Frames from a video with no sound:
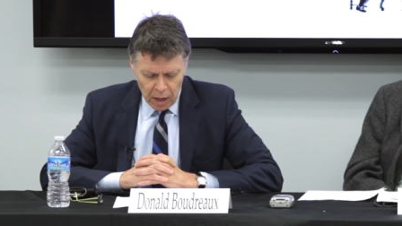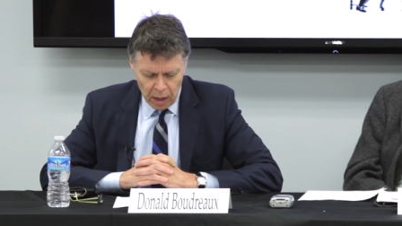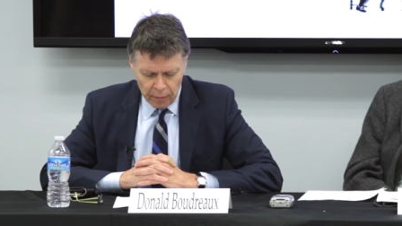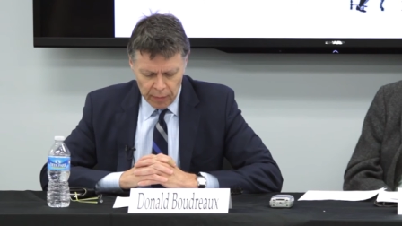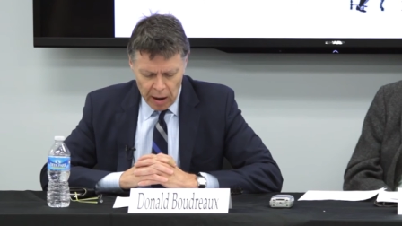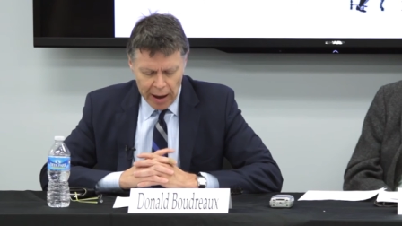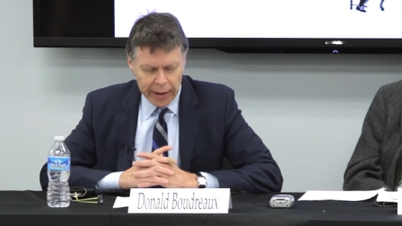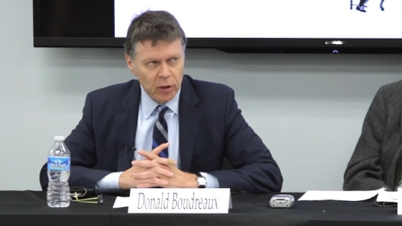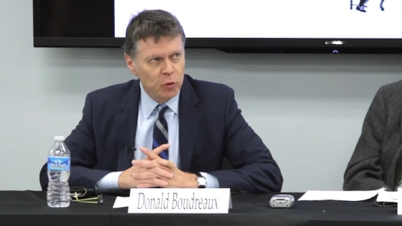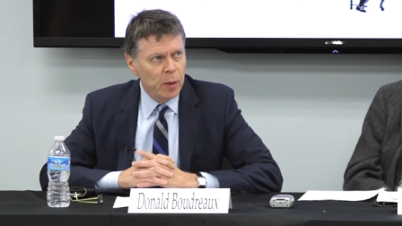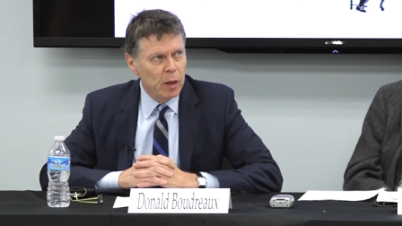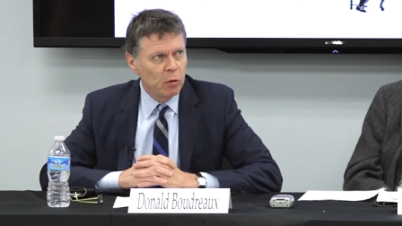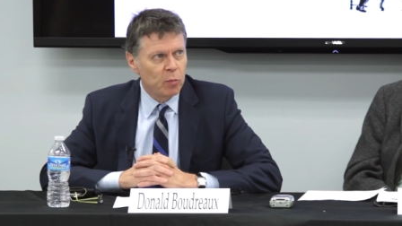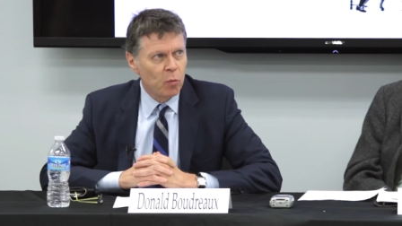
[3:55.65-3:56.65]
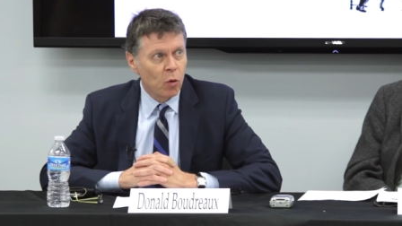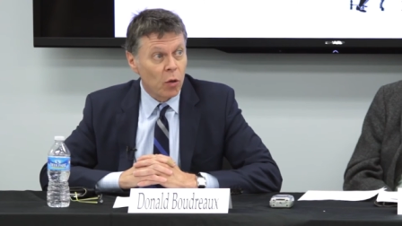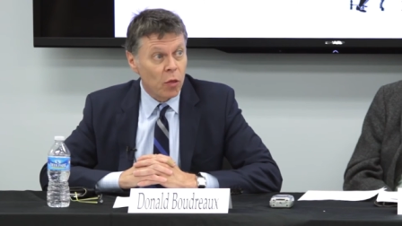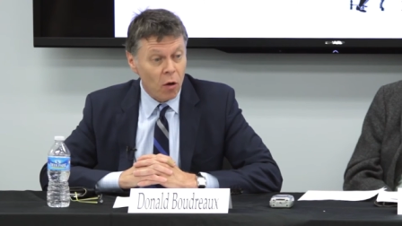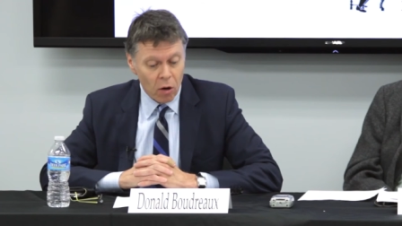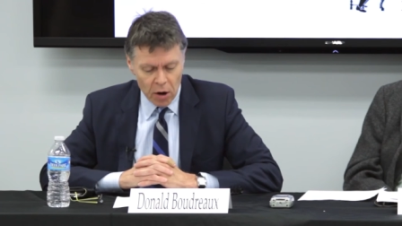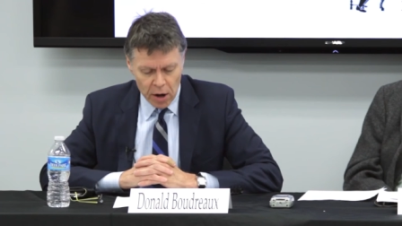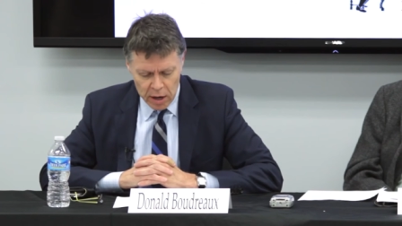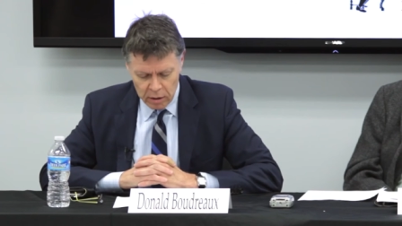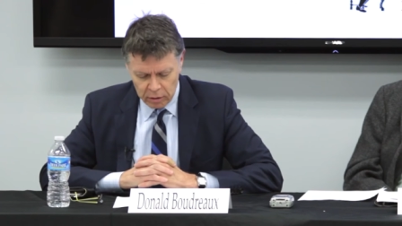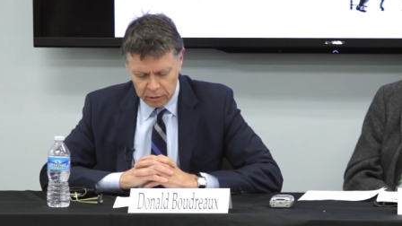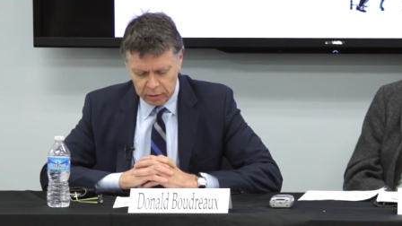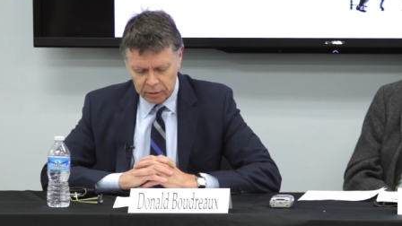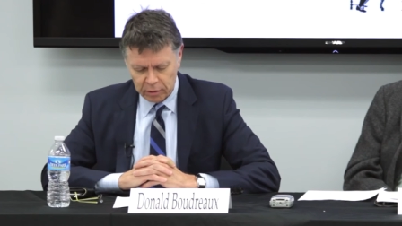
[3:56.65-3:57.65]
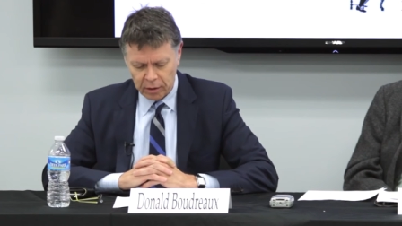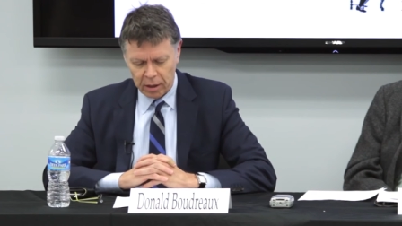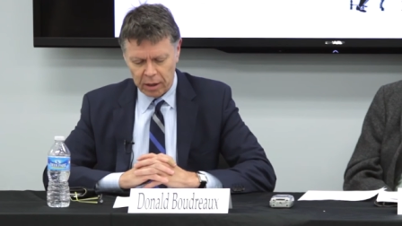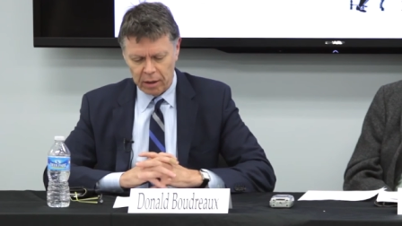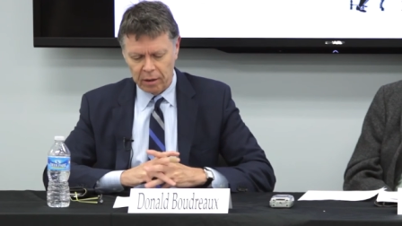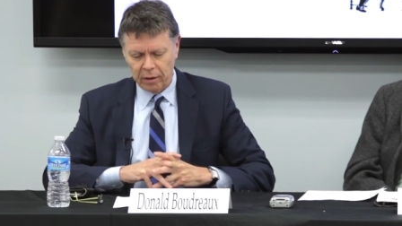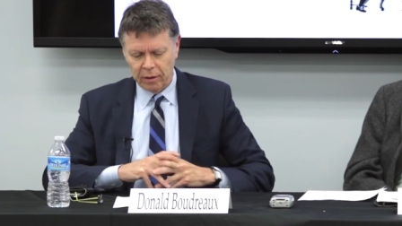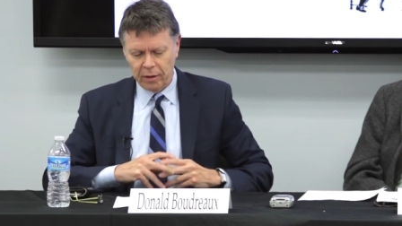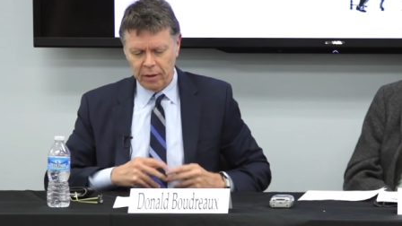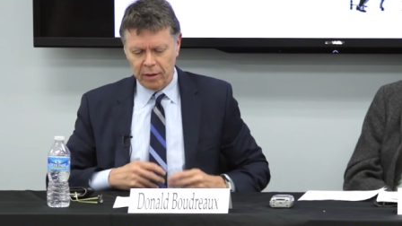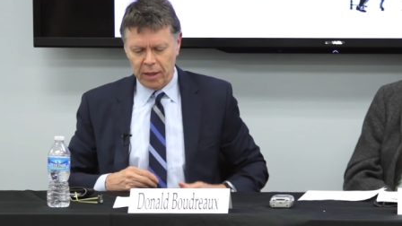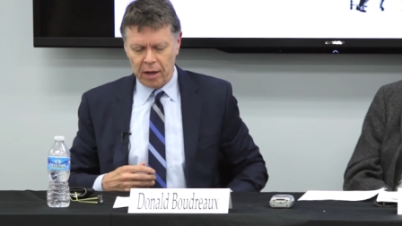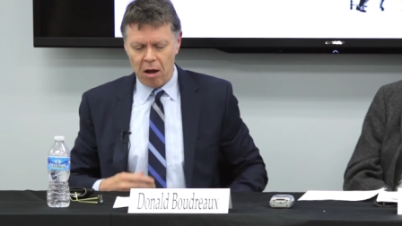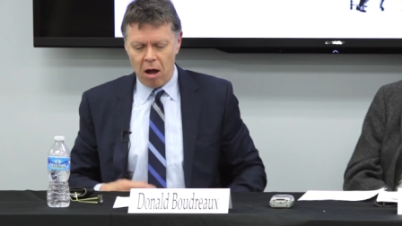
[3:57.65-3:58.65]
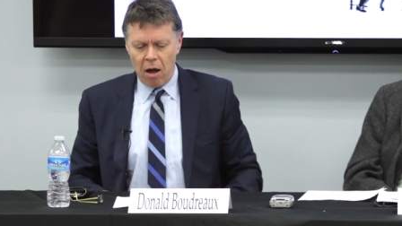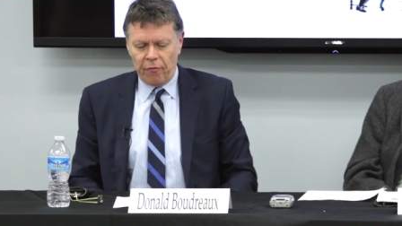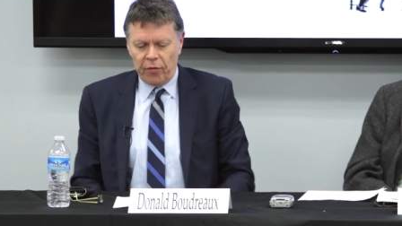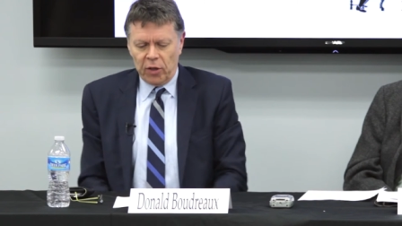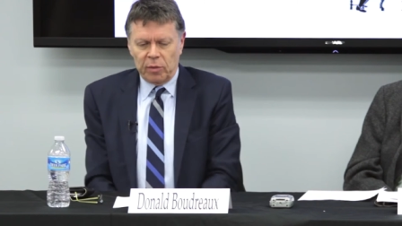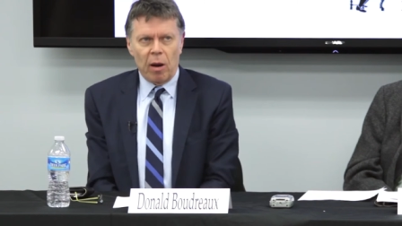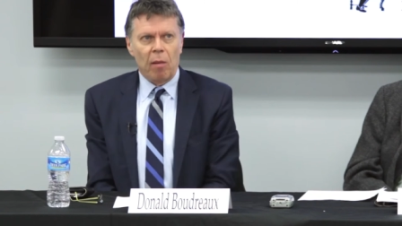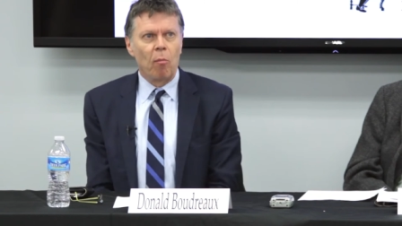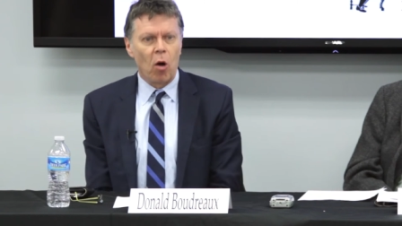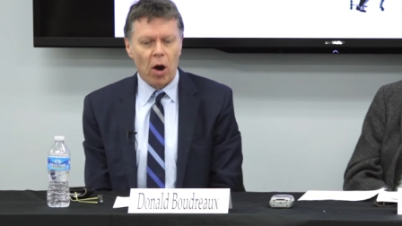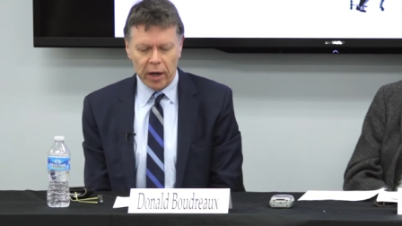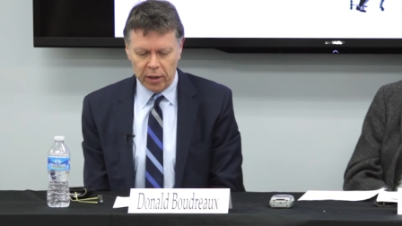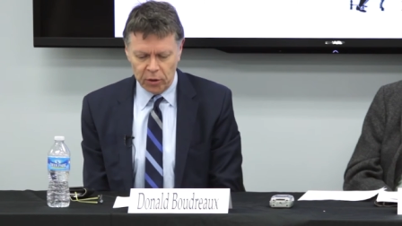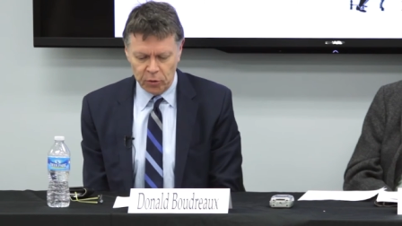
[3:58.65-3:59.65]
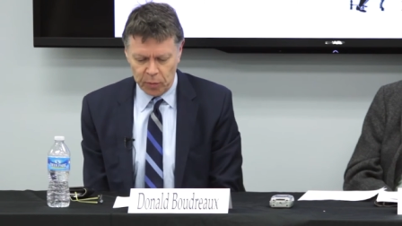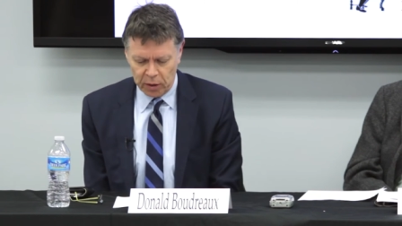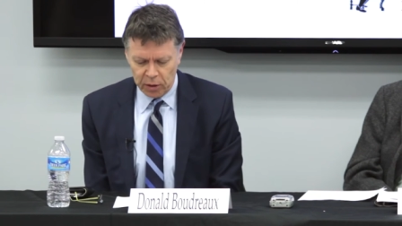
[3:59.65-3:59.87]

Um, and I can speak with more authority uh, and confidence about marketists